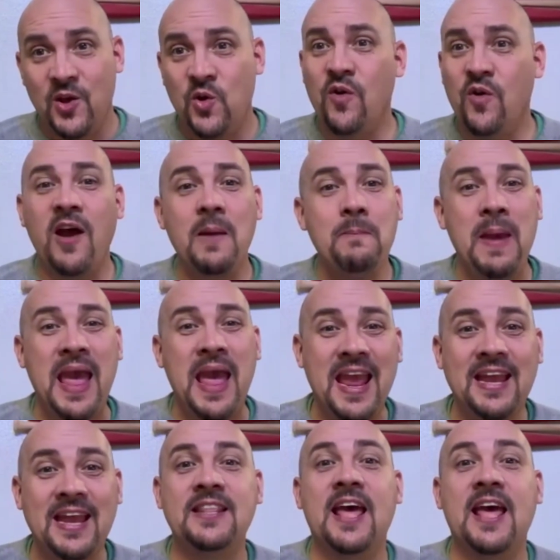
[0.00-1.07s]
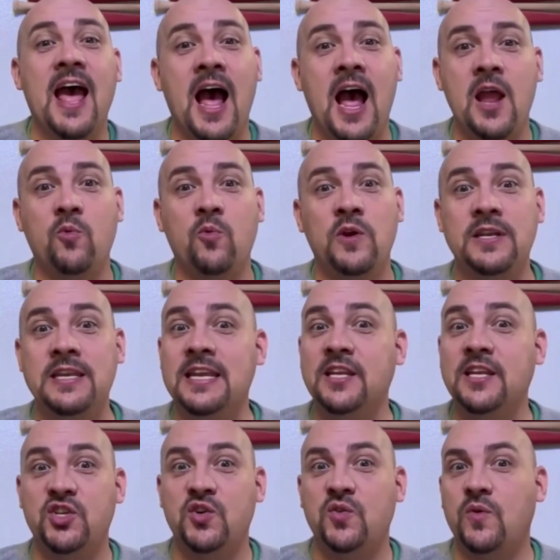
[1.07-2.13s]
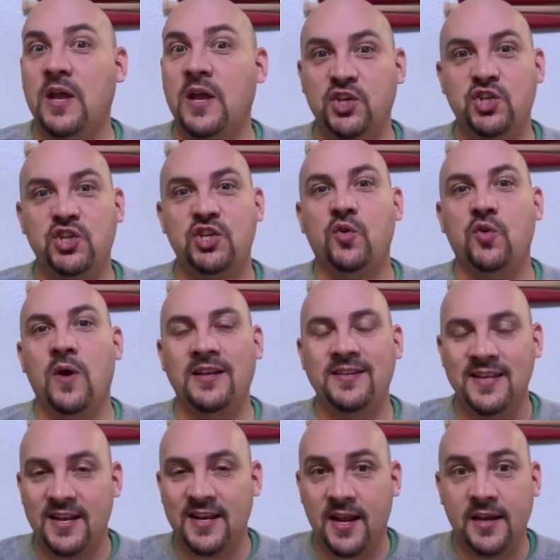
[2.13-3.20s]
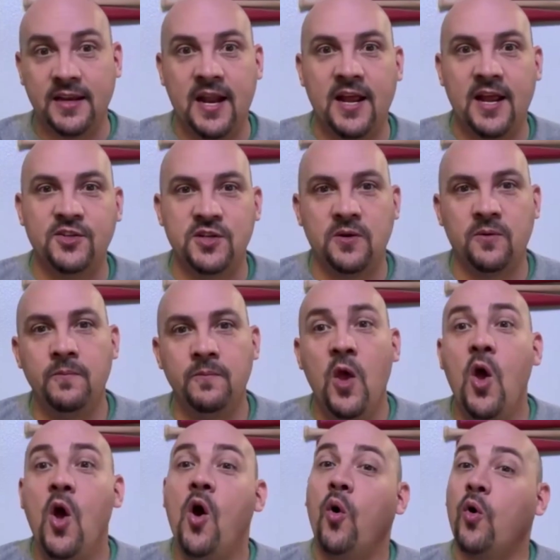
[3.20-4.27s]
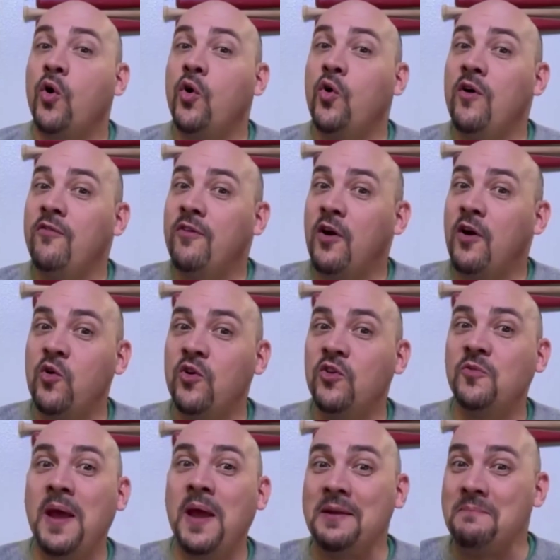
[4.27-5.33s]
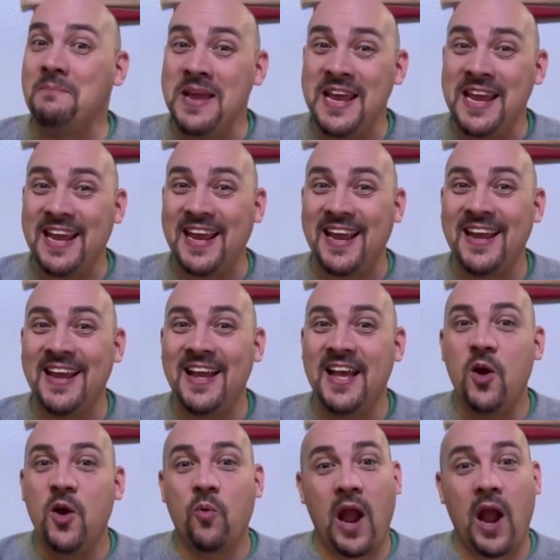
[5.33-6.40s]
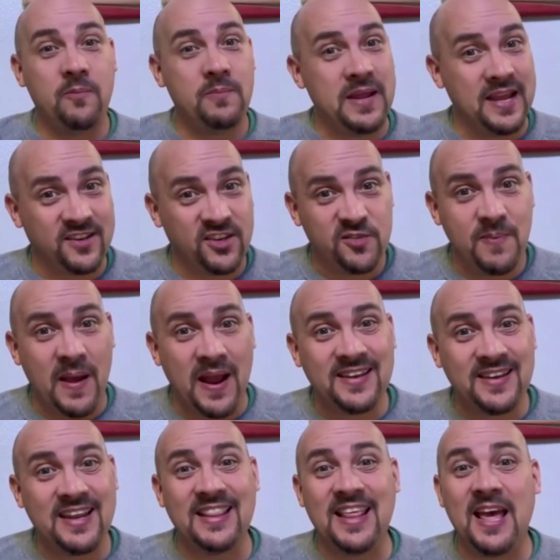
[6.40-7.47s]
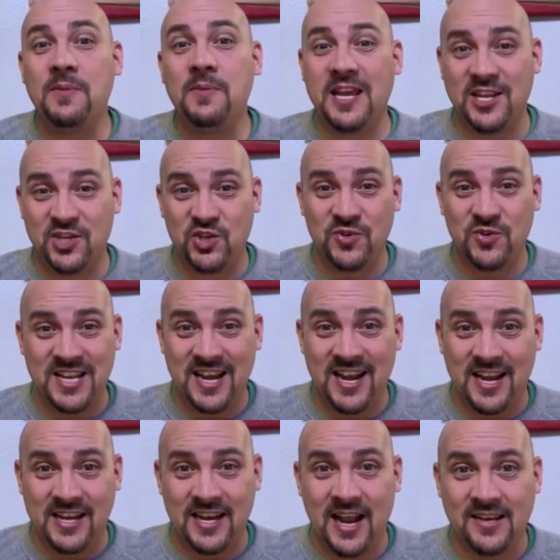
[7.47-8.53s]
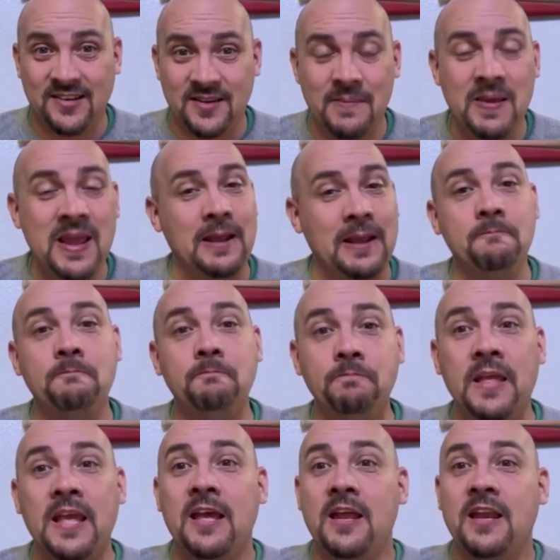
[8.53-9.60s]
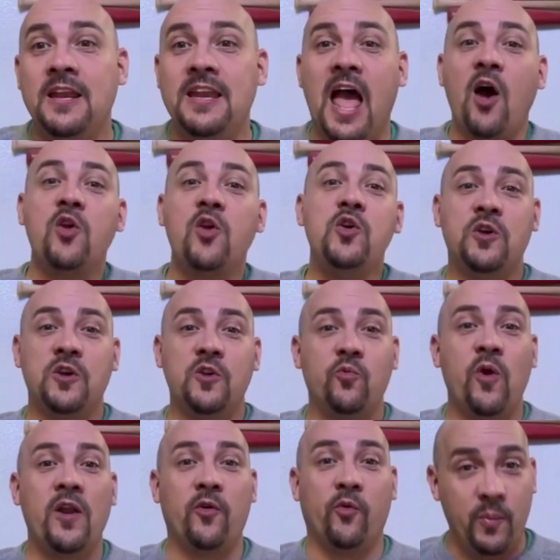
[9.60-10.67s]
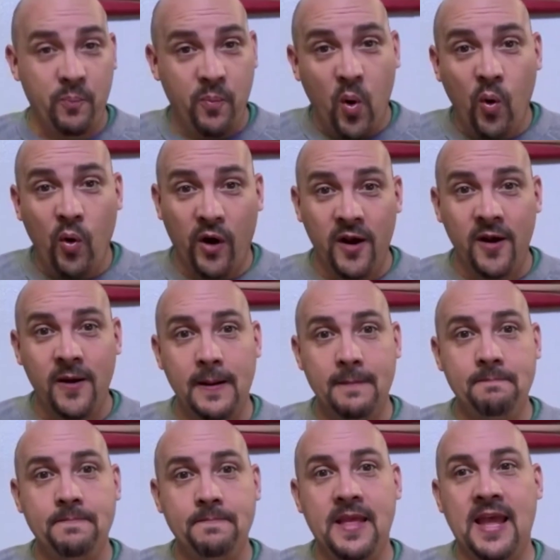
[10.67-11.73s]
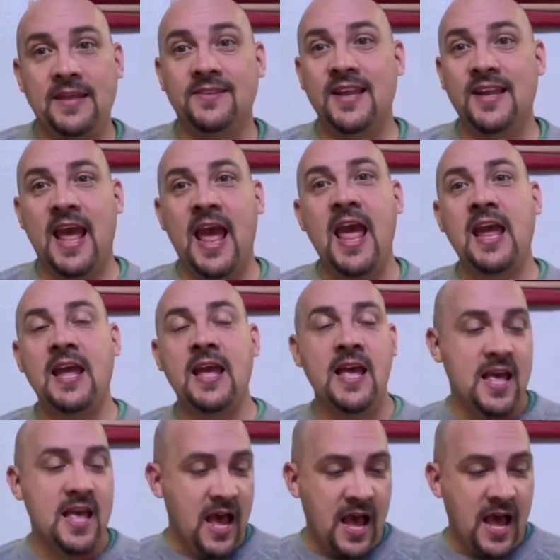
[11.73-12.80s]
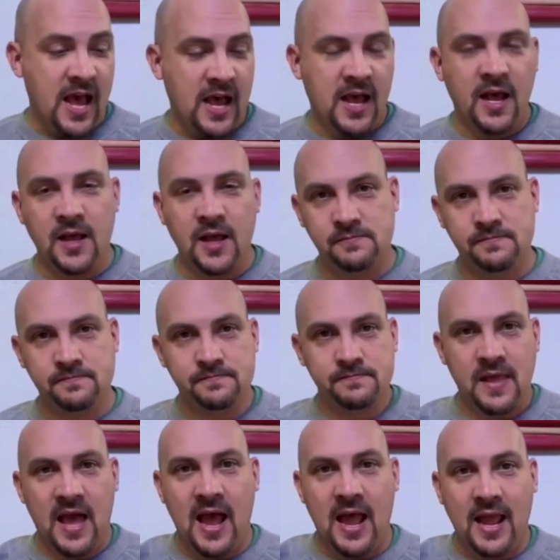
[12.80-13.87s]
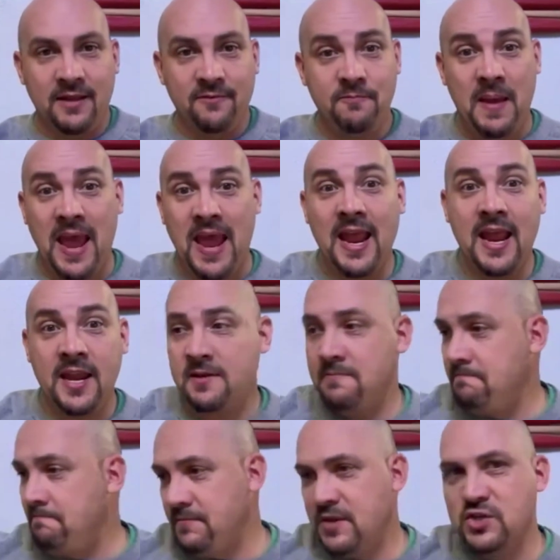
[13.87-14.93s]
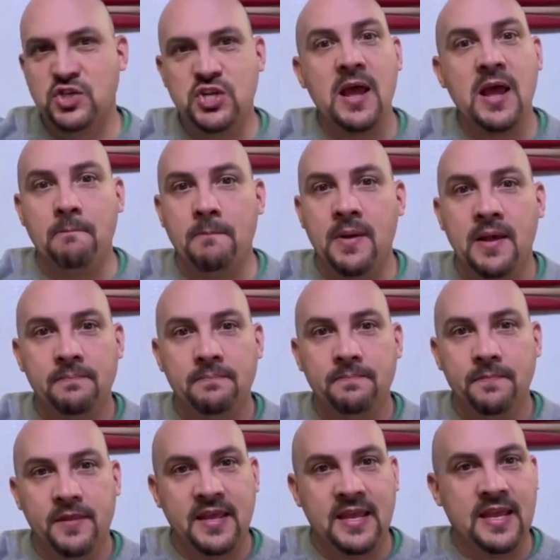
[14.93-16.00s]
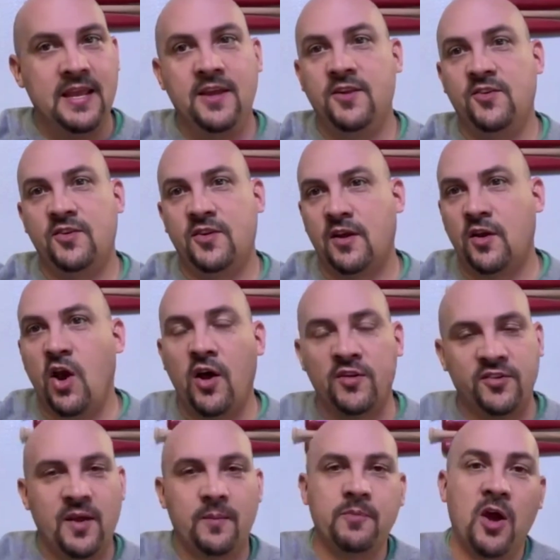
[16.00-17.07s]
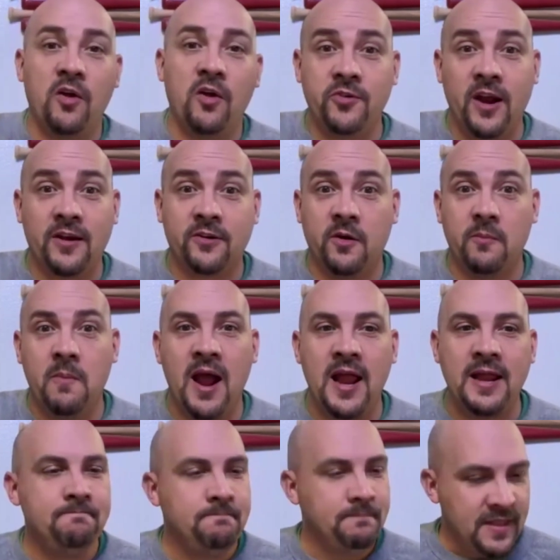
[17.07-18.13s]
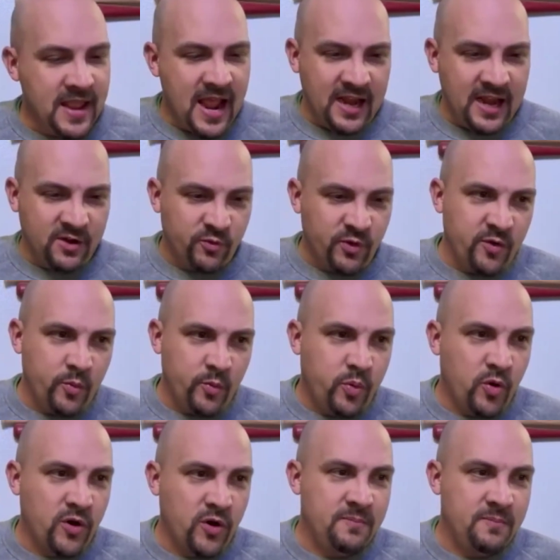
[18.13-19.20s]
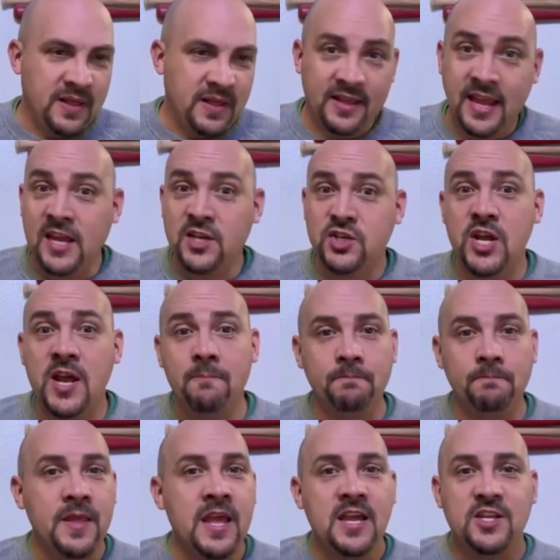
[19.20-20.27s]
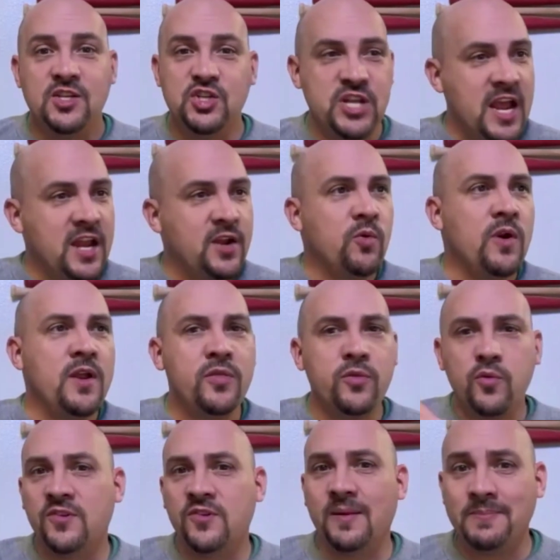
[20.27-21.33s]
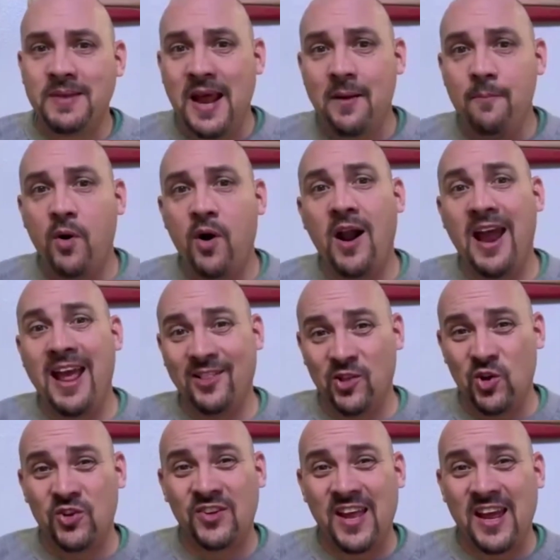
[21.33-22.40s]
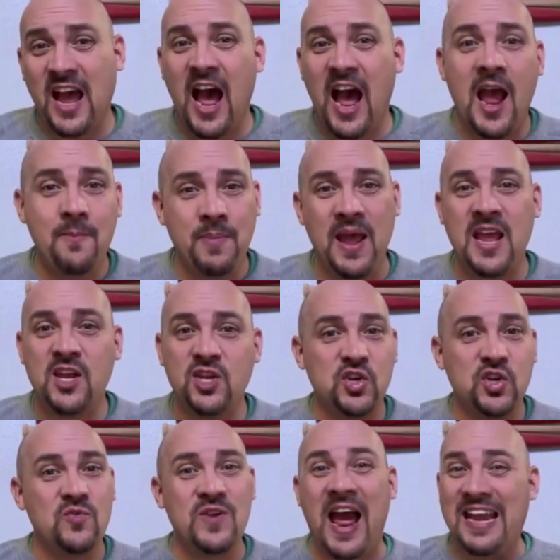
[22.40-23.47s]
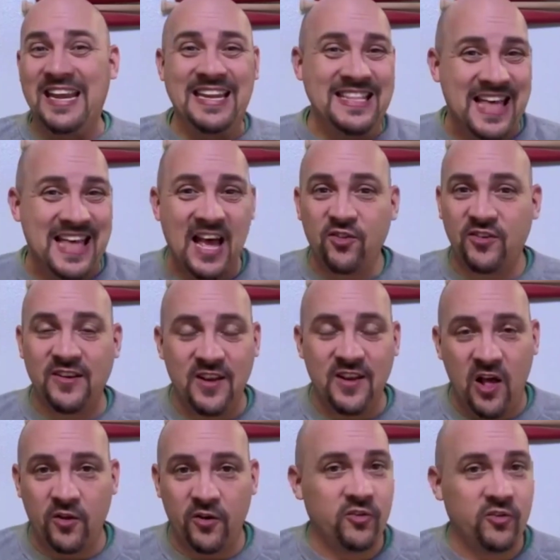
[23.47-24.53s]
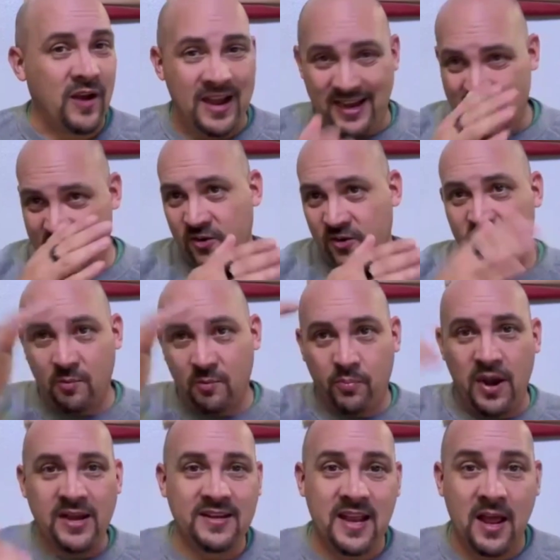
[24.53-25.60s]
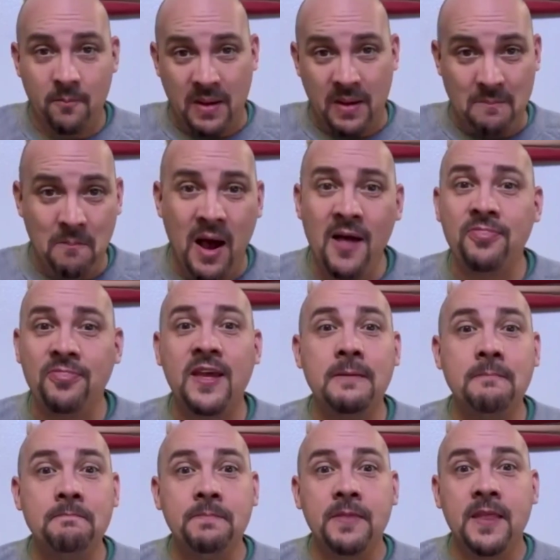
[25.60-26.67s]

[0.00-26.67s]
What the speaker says: Who have I paid that I would need to issue a 1099 to? Or who has paid me where I'd be expecting them to issue a 1099 to me? Now you can run a report and say, hey, uh, I paid Jim. He's a subcontractor of mine. I can run a report and be like, hey, Jim, January through September, it looks like I paid you $90,000, right? Here's the breakdown by month.